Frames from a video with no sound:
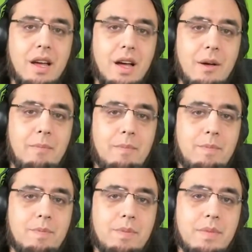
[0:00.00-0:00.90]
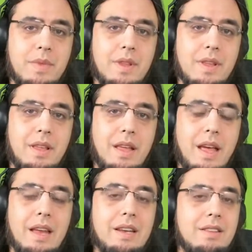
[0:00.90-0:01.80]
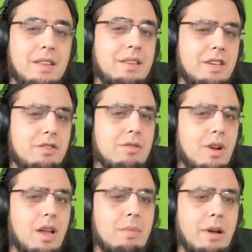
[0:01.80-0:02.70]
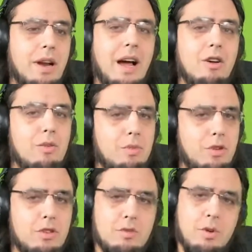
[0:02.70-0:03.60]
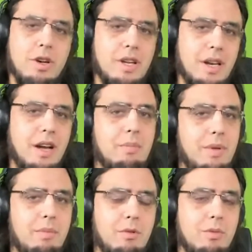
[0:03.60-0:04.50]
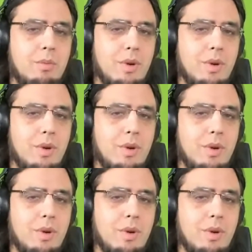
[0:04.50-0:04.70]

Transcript: And it can teach you a lot about how computers work and how people